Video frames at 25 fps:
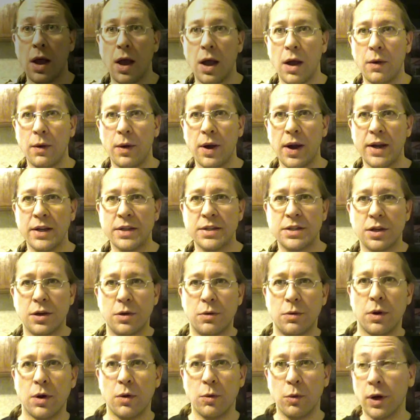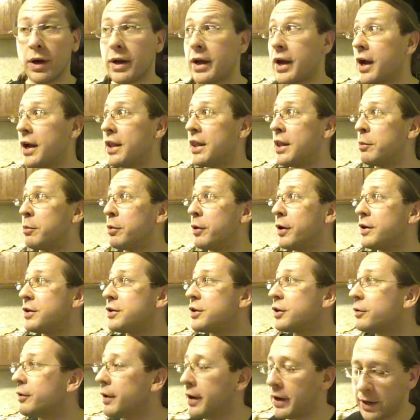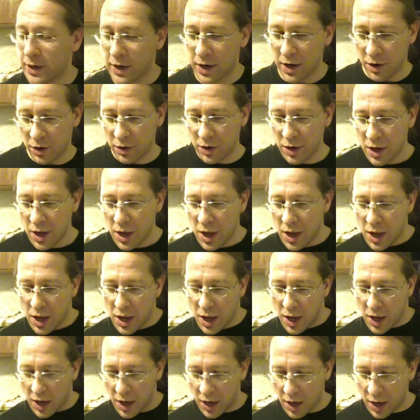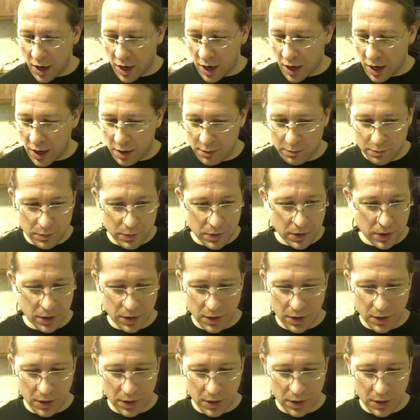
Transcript: All right, so we're working on the printer right now. Um,